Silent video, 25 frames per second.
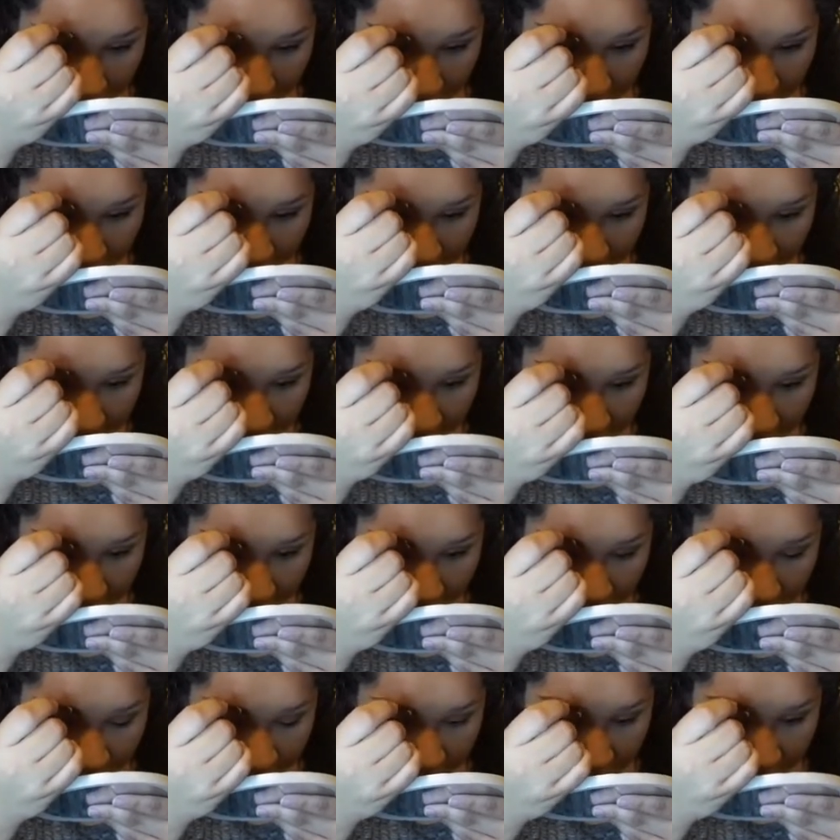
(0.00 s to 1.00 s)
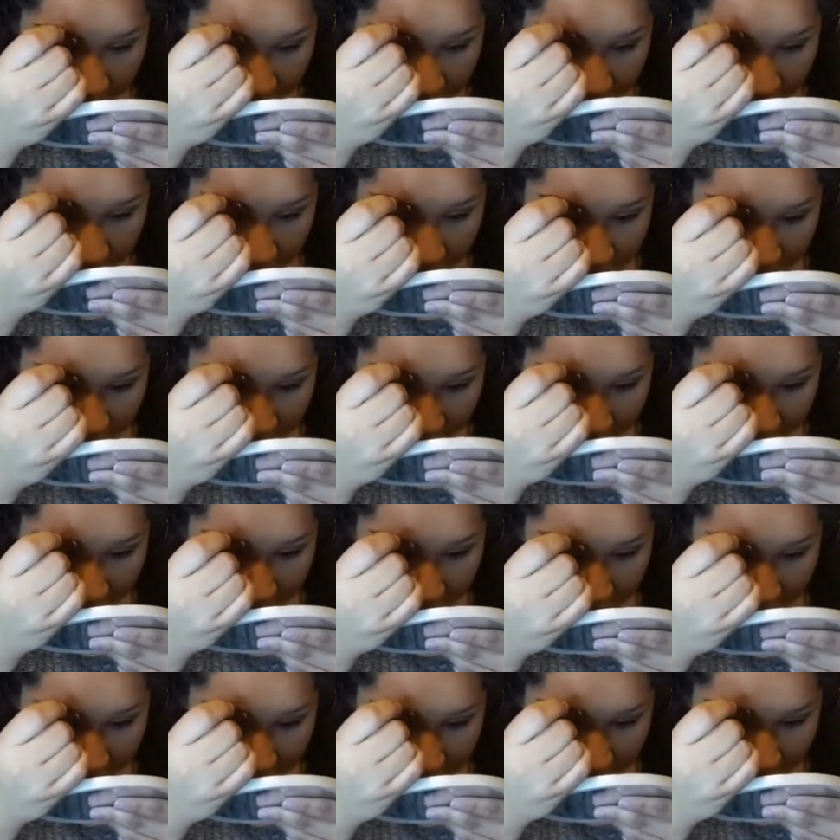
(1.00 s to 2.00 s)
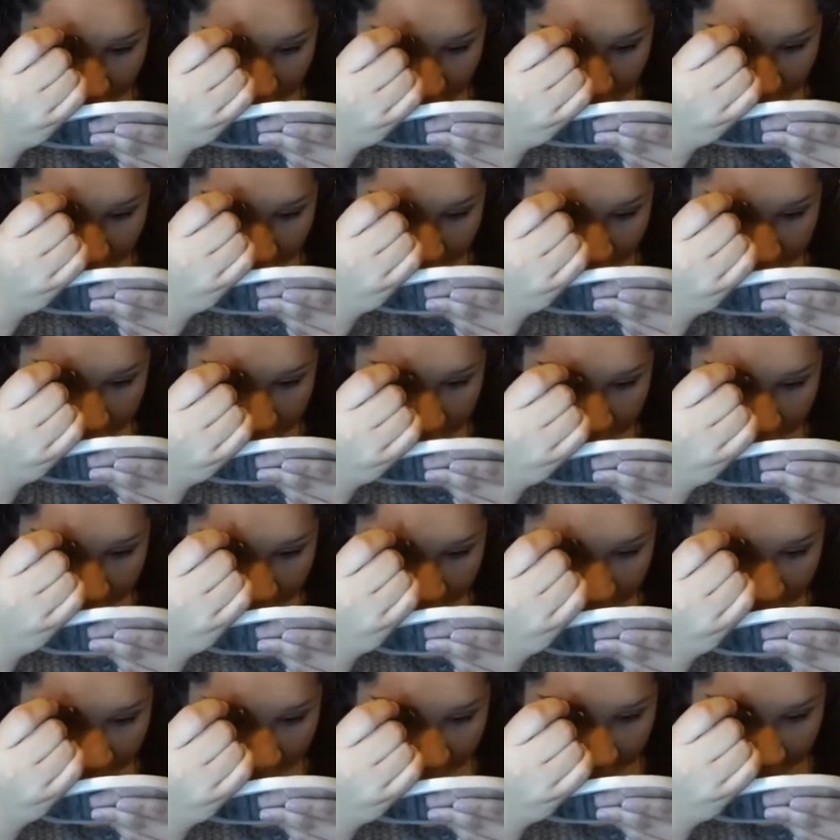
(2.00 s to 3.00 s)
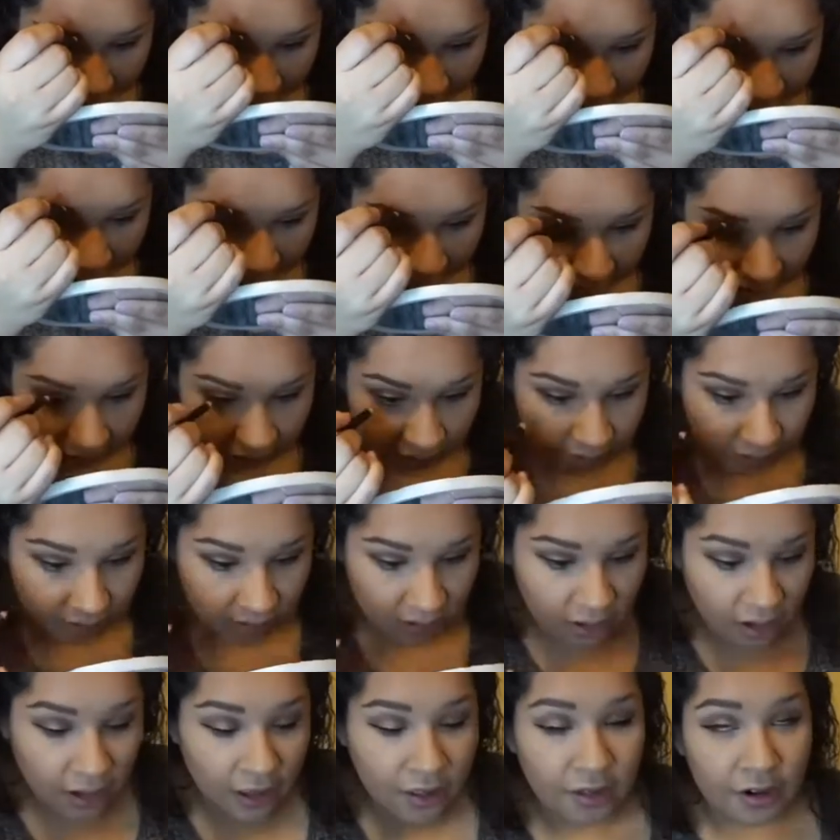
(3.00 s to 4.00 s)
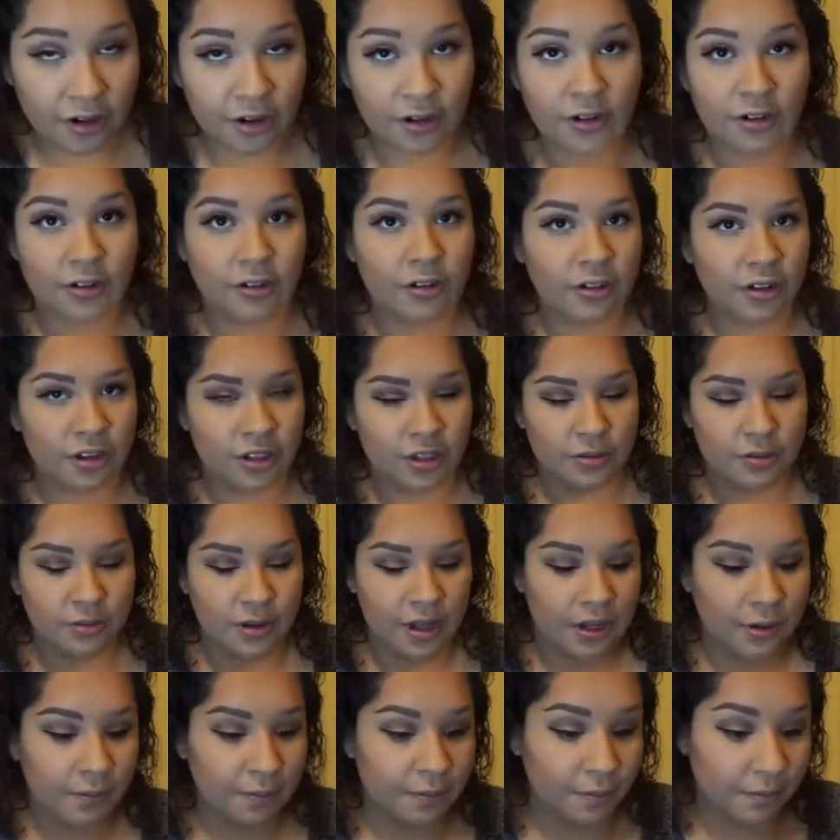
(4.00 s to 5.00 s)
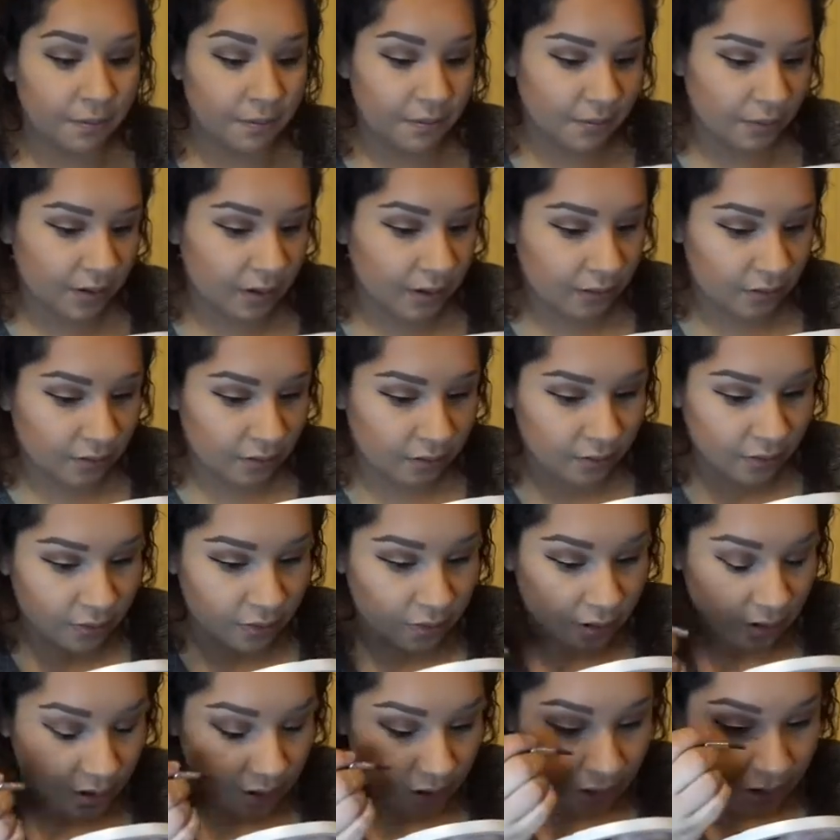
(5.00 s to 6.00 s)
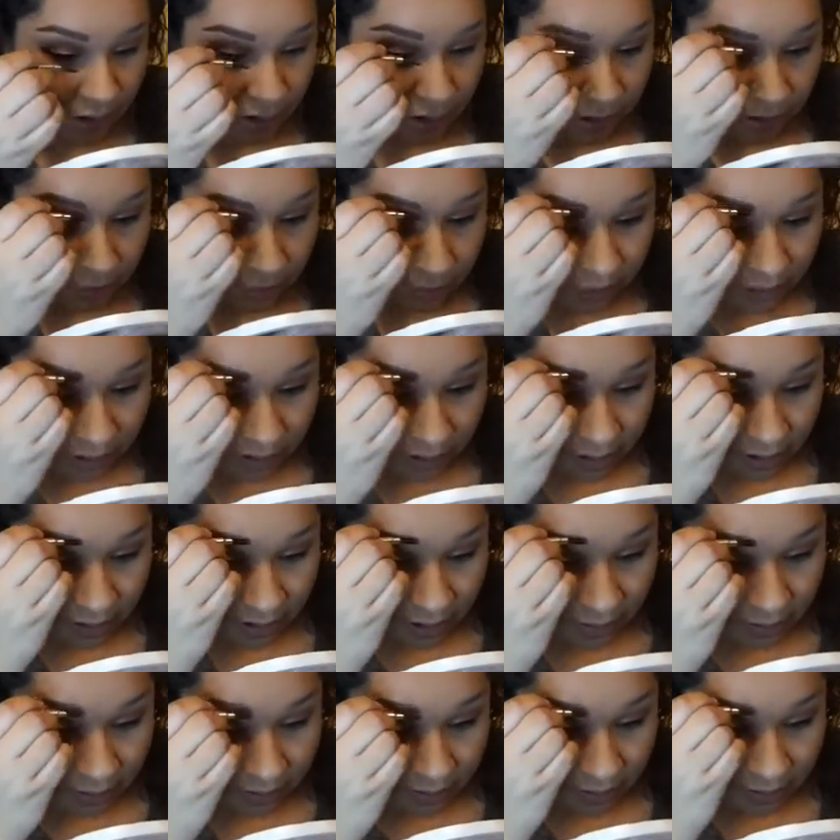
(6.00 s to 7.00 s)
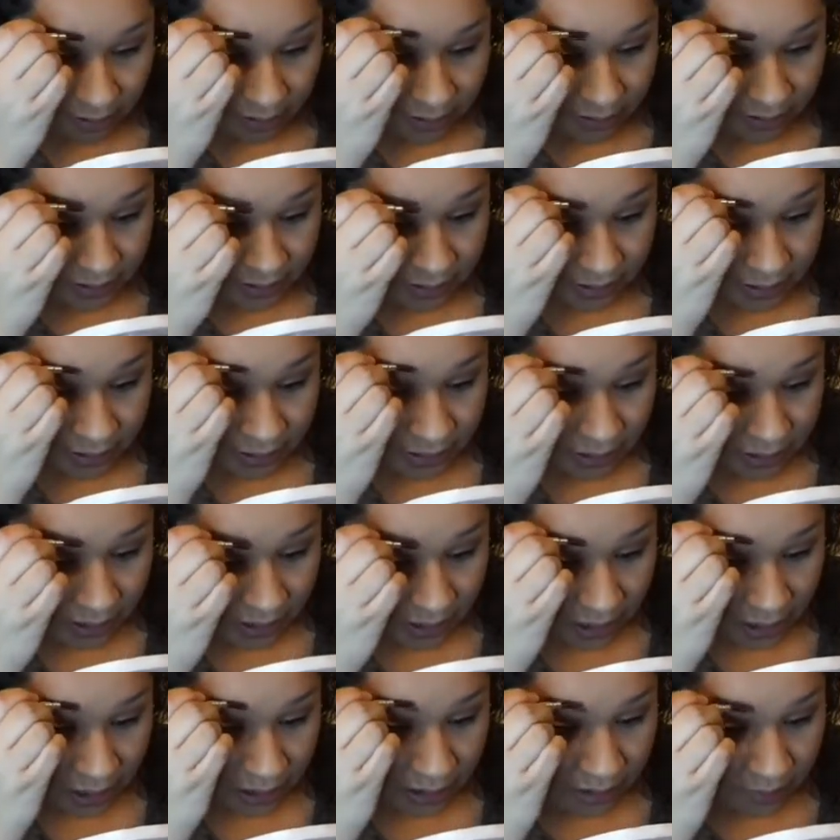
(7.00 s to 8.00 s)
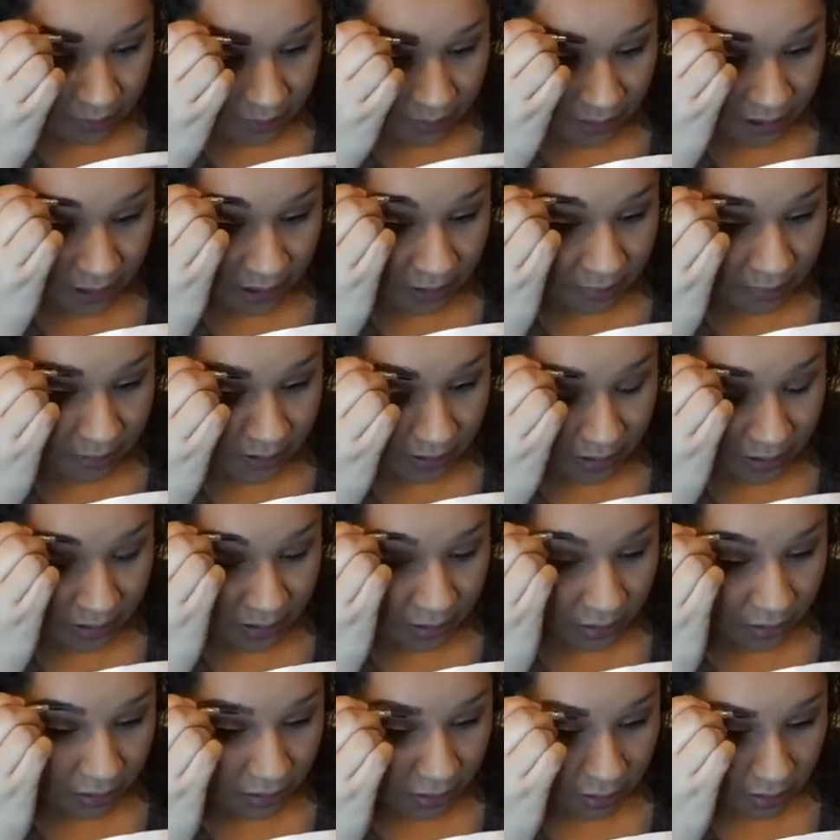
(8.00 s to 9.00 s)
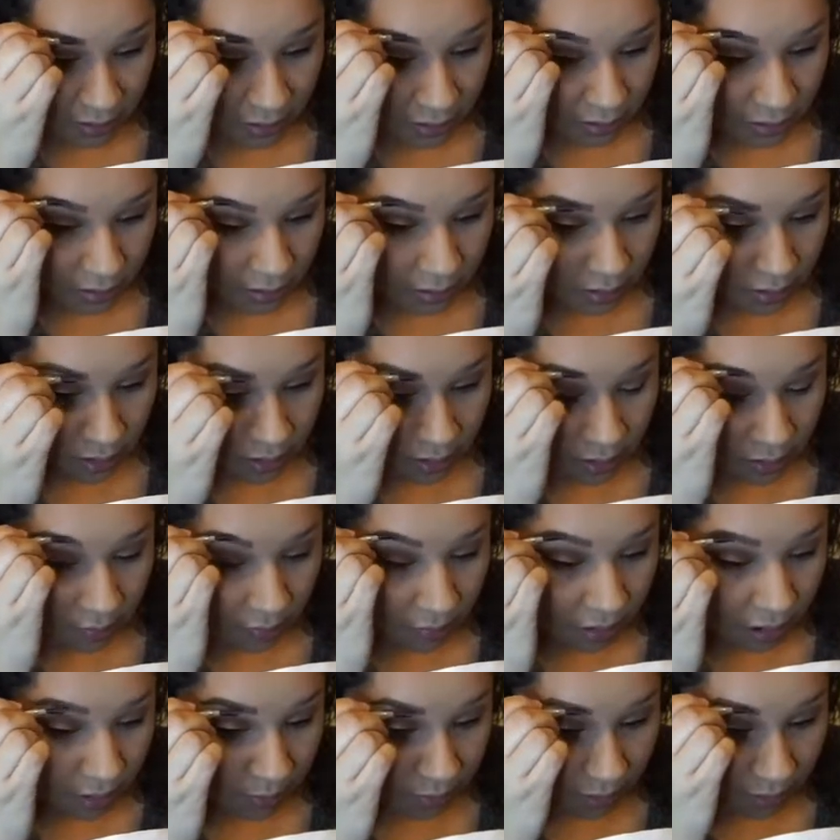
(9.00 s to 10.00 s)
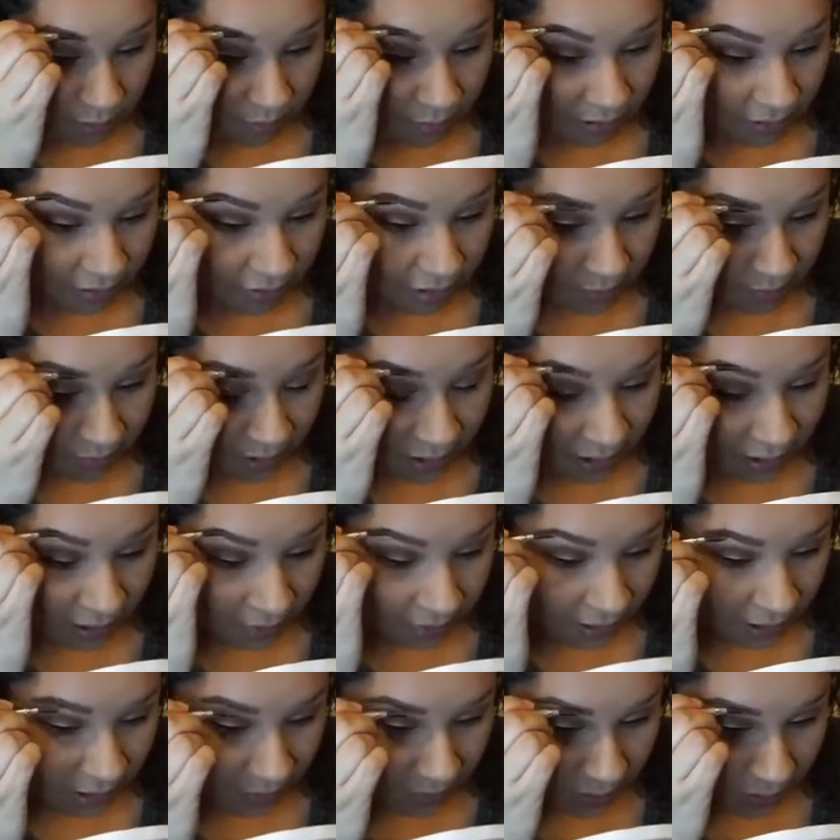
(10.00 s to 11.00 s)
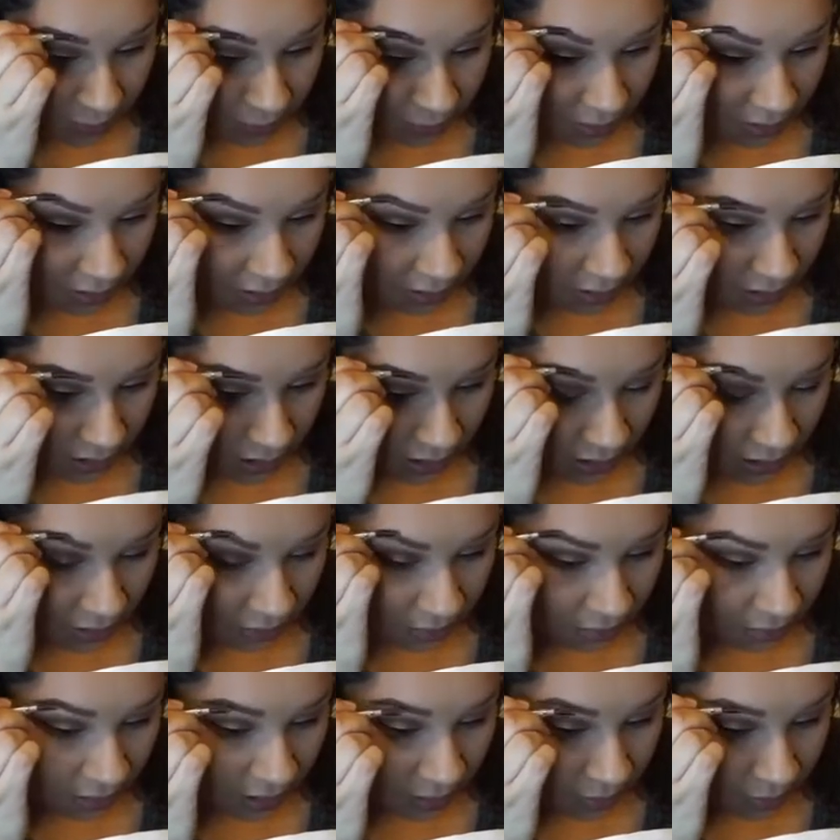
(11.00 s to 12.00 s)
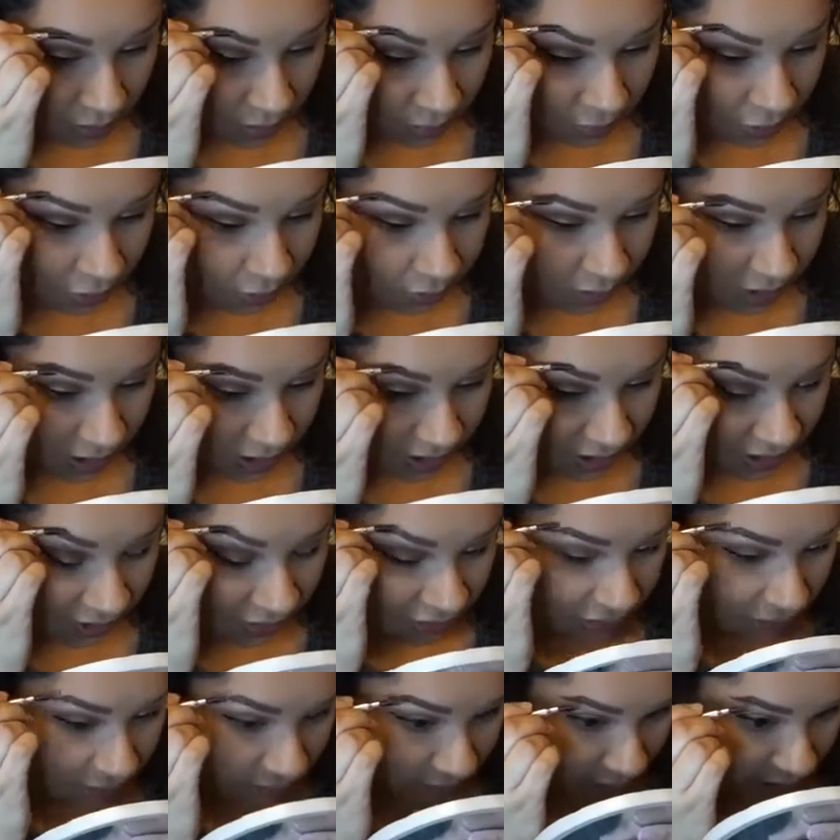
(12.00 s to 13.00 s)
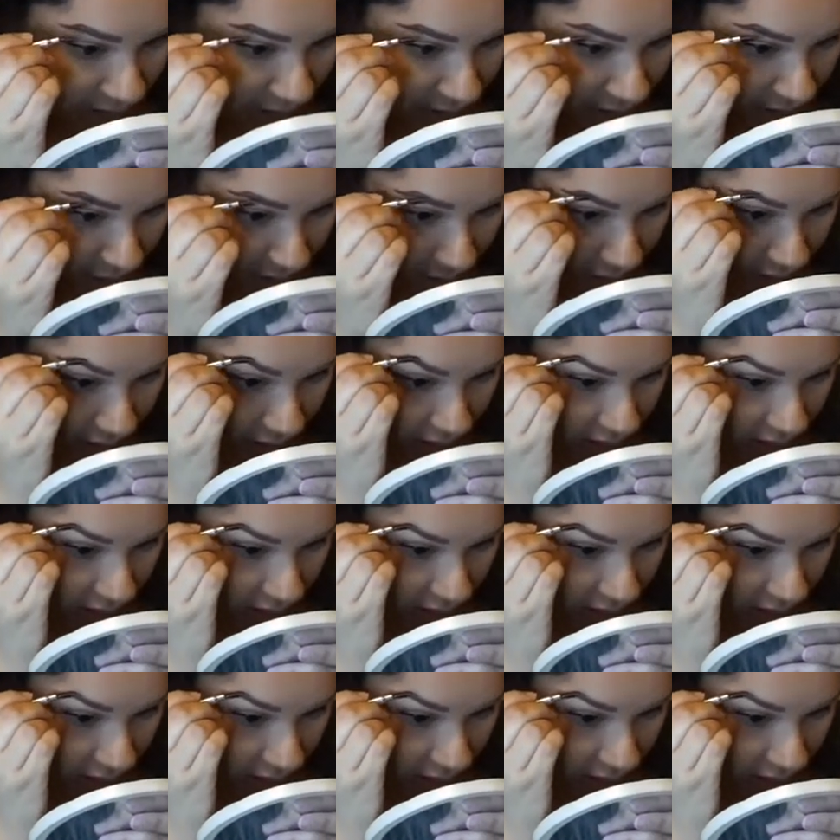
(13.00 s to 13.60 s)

my little boy, just because that was my other uncle, because my grandparents had a baby. My grandma had a baby when my mom was pregnant of me.